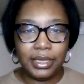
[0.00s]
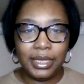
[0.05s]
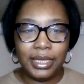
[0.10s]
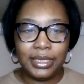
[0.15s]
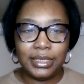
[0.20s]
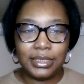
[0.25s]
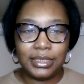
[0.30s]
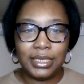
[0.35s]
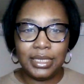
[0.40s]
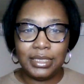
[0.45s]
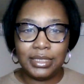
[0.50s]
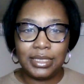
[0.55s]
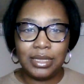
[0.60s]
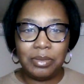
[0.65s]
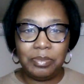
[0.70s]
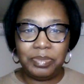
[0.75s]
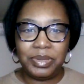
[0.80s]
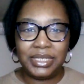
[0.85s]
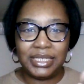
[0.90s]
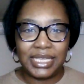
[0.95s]
It's
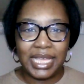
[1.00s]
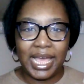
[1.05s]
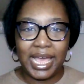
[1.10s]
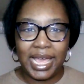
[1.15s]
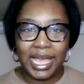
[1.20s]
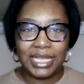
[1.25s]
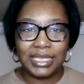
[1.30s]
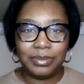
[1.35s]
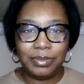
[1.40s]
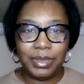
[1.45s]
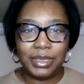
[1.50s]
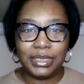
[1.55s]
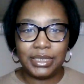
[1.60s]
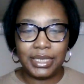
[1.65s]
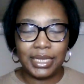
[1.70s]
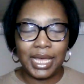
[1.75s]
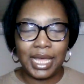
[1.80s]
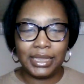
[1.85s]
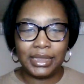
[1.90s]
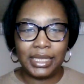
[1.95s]
some pizzazz
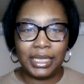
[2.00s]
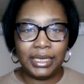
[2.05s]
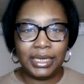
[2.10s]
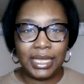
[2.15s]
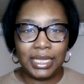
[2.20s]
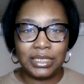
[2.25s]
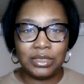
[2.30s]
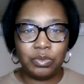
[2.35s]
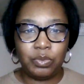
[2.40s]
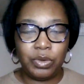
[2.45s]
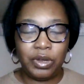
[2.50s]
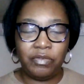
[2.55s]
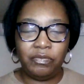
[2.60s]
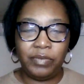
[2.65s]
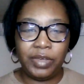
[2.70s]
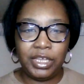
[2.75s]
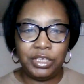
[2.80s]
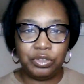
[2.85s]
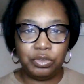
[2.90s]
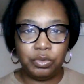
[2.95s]
missing. I think that's where
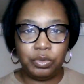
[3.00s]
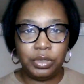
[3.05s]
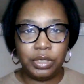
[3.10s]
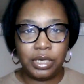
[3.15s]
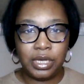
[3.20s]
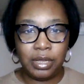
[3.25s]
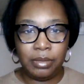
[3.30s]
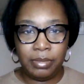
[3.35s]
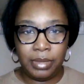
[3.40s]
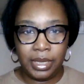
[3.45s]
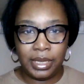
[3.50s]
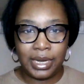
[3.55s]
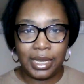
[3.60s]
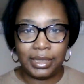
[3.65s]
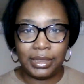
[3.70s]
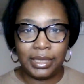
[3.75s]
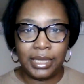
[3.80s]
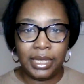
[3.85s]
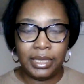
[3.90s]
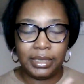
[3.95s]
Phaedra will come in. I
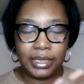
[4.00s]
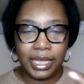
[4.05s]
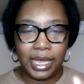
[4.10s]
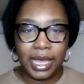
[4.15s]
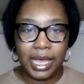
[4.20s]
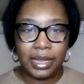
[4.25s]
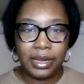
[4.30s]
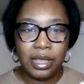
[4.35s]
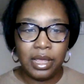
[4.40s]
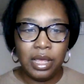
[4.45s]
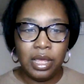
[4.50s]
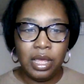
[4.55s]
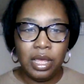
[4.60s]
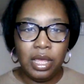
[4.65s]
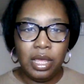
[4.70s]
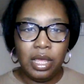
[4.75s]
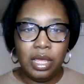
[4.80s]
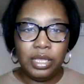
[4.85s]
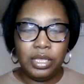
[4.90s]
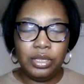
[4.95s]
think that,
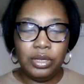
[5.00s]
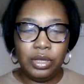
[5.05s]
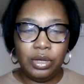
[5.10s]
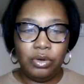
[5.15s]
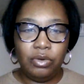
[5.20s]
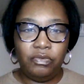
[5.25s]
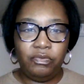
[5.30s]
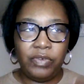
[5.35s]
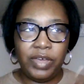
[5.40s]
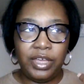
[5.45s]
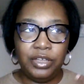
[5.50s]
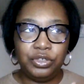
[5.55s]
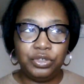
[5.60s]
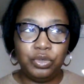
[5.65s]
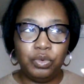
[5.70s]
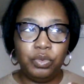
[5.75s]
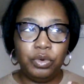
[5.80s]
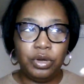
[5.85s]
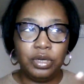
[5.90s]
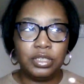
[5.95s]
Phaedra
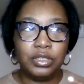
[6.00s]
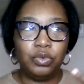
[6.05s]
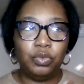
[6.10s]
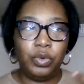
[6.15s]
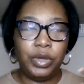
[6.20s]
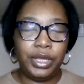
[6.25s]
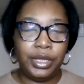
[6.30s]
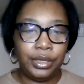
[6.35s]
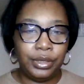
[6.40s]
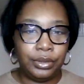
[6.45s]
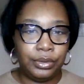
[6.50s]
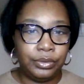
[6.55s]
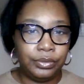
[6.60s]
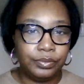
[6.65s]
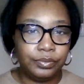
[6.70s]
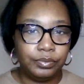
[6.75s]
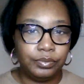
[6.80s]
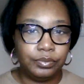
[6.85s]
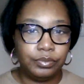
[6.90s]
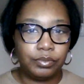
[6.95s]
works well
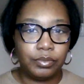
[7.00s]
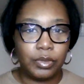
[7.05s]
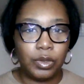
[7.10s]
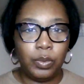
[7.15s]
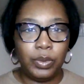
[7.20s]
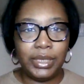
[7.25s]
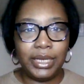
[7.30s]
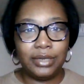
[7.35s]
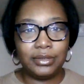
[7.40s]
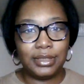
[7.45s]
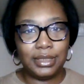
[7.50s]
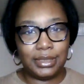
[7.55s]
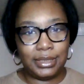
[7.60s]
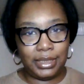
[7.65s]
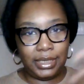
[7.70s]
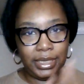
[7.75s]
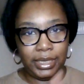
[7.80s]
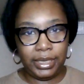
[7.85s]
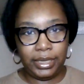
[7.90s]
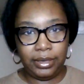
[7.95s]
when there's a
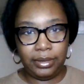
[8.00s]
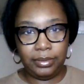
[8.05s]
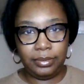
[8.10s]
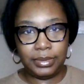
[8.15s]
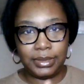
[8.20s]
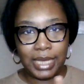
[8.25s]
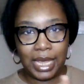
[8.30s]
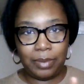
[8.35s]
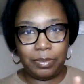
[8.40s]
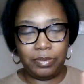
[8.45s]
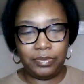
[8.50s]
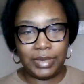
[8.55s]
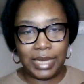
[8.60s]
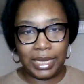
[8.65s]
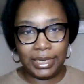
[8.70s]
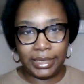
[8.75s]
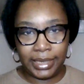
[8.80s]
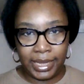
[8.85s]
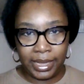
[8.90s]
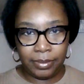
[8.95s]
team type of
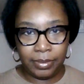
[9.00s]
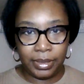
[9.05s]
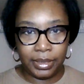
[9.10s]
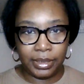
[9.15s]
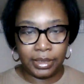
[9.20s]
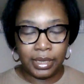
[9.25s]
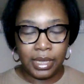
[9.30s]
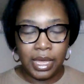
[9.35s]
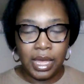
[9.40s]
dynamic.